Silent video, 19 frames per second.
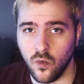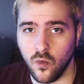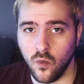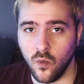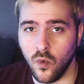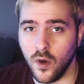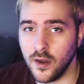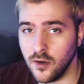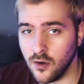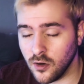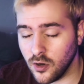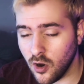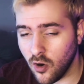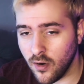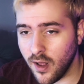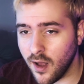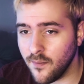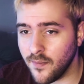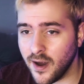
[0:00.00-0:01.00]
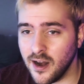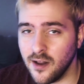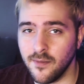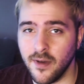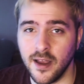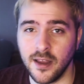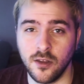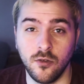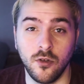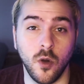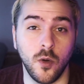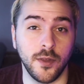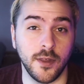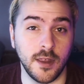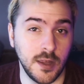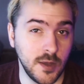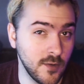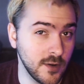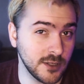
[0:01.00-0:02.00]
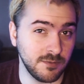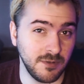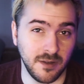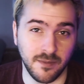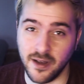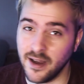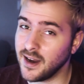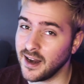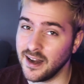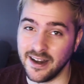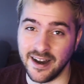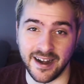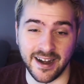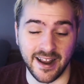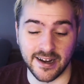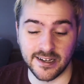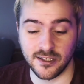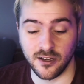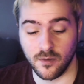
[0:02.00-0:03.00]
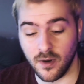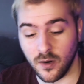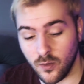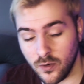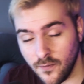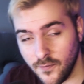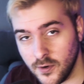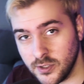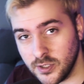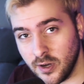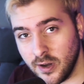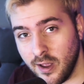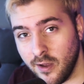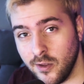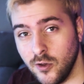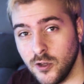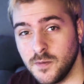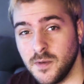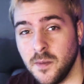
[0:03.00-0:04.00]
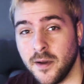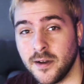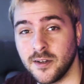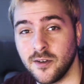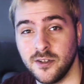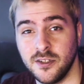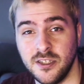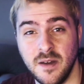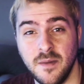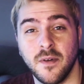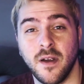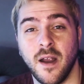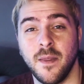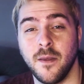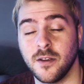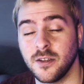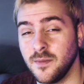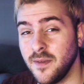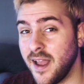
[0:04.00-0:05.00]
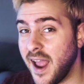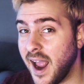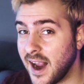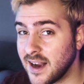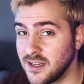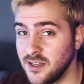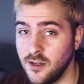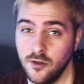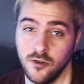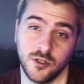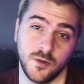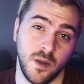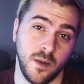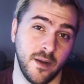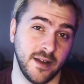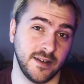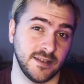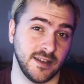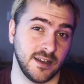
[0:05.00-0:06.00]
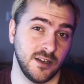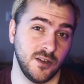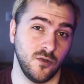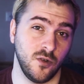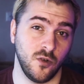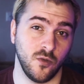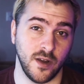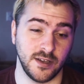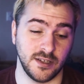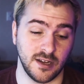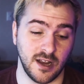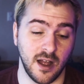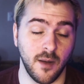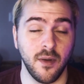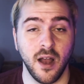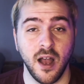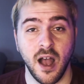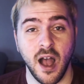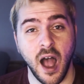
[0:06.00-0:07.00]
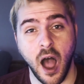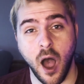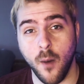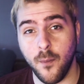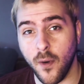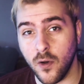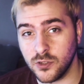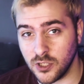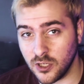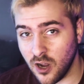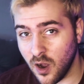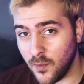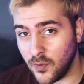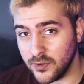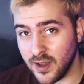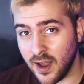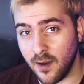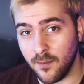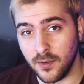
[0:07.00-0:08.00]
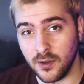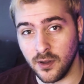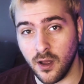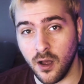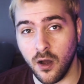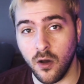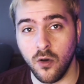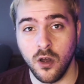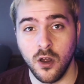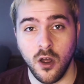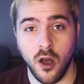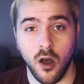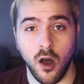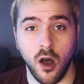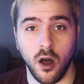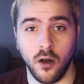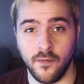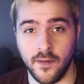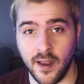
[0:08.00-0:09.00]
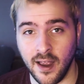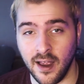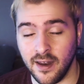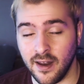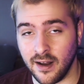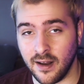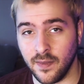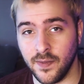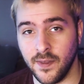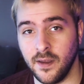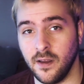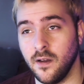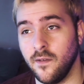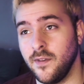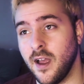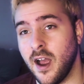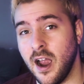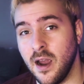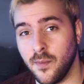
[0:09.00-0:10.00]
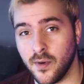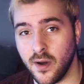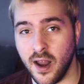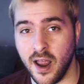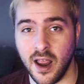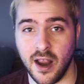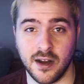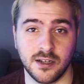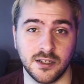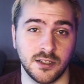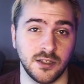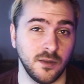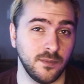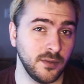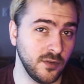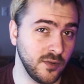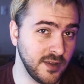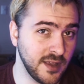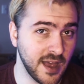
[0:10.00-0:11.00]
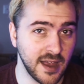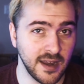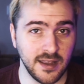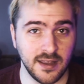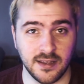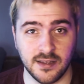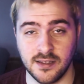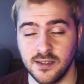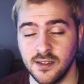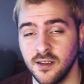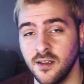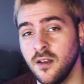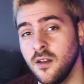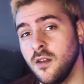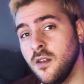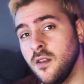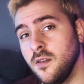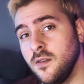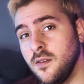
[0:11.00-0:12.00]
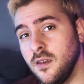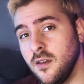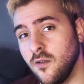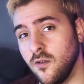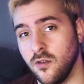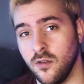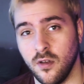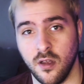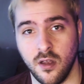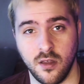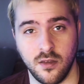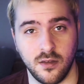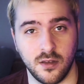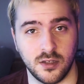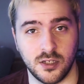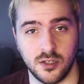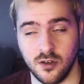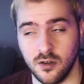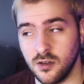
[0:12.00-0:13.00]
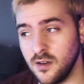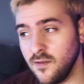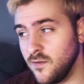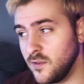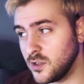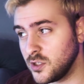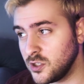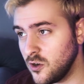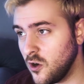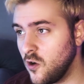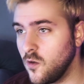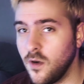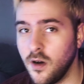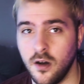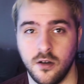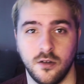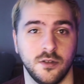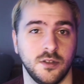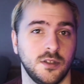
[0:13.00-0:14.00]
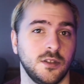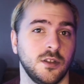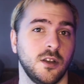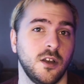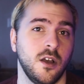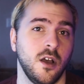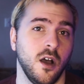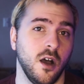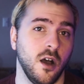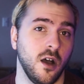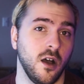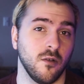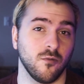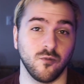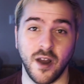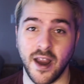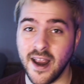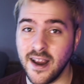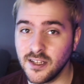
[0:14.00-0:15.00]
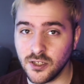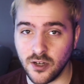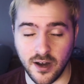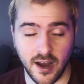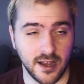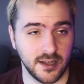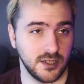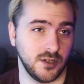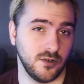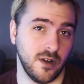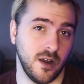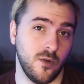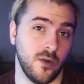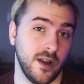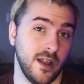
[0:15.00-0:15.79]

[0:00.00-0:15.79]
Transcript: when you're going out and buying a mic, you go with a USB mic and not an XLR mic when you're first starting out. USB mics are cheaper, and there's some excellent USB mics that can do a great job. I'll post a couple down below. Offhand, I can think of the HyperX, the Blue Yetis, even the Snowballs. Razer has a great one.